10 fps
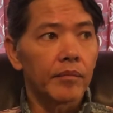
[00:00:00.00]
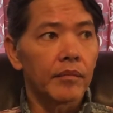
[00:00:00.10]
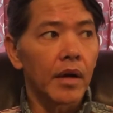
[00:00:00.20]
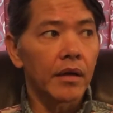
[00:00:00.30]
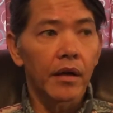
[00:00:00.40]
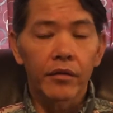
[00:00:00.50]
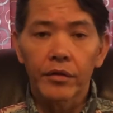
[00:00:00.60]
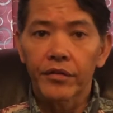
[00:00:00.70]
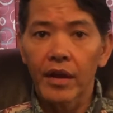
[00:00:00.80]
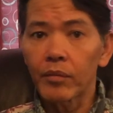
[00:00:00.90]
Another
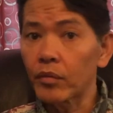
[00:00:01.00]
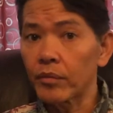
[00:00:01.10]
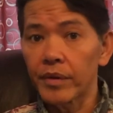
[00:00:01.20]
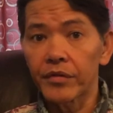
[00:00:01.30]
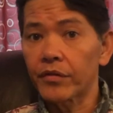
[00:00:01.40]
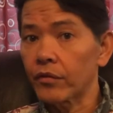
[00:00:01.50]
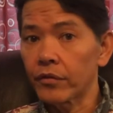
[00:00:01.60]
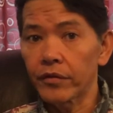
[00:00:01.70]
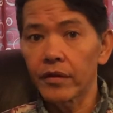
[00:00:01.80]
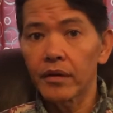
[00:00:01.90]
example would be
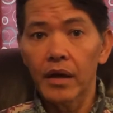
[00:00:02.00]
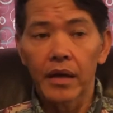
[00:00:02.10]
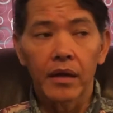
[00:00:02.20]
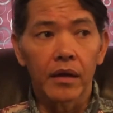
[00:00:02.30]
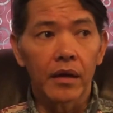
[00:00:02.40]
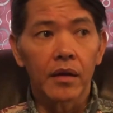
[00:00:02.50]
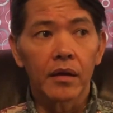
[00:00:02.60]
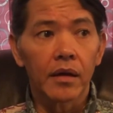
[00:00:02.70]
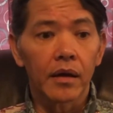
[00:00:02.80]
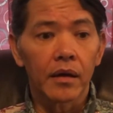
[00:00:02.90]
sushi at
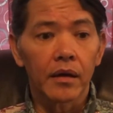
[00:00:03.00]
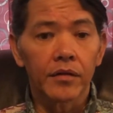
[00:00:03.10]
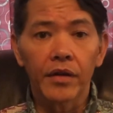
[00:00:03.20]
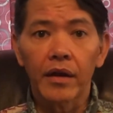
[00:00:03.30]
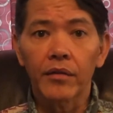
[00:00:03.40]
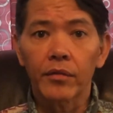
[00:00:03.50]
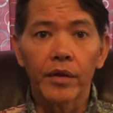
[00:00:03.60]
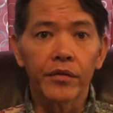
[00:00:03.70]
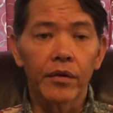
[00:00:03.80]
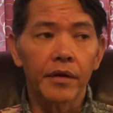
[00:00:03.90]
a Chinese
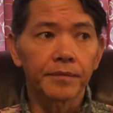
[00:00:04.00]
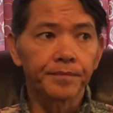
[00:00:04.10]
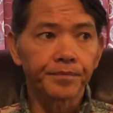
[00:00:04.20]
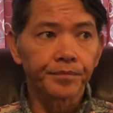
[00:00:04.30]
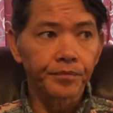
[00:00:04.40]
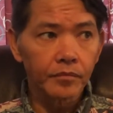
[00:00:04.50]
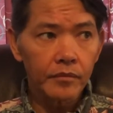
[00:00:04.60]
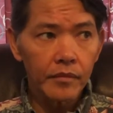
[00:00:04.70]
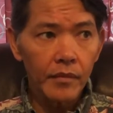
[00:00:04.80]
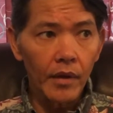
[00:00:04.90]
restaurant
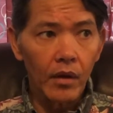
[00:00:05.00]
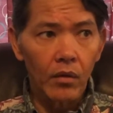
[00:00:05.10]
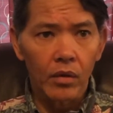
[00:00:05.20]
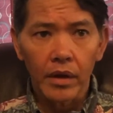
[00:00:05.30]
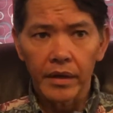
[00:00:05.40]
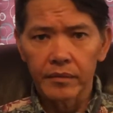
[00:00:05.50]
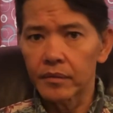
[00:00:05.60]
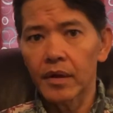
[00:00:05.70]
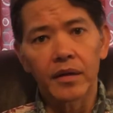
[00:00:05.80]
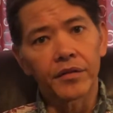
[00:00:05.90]
or a
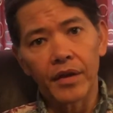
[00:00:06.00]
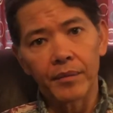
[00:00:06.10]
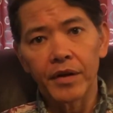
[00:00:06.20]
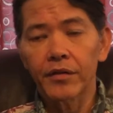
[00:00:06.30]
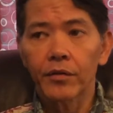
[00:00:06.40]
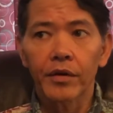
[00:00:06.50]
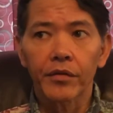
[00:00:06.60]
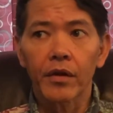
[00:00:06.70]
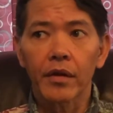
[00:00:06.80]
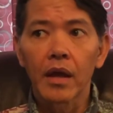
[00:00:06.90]
Japanese
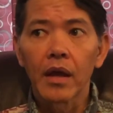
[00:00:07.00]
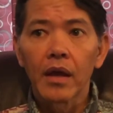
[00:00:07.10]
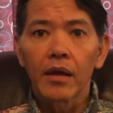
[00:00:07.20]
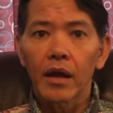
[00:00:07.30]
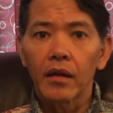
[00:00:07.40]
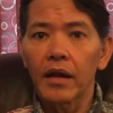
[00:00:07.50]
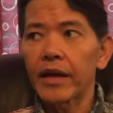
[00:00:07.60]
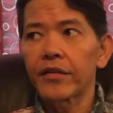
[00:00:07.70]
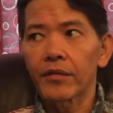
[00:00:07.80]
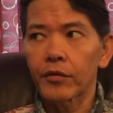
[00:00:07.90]
restaurant. A lot of
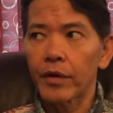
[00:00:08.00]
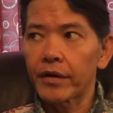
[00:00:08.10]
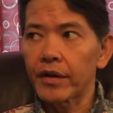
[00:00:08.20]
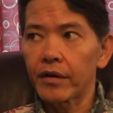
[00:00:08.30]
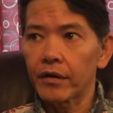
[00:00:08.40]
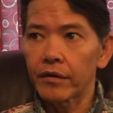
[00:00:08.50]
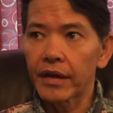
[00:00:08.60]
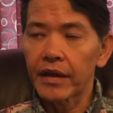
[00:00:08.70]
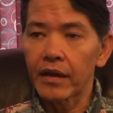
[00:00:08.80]
times around here, they kind